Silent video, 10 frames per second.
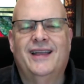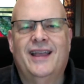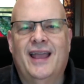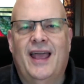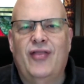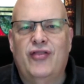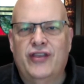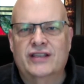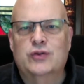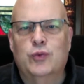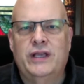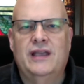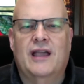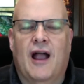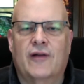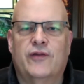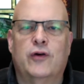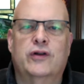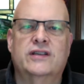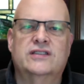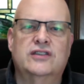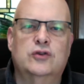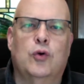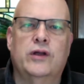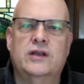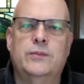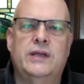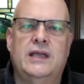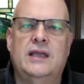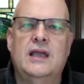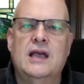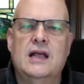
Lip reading: And this week, our focus is going to be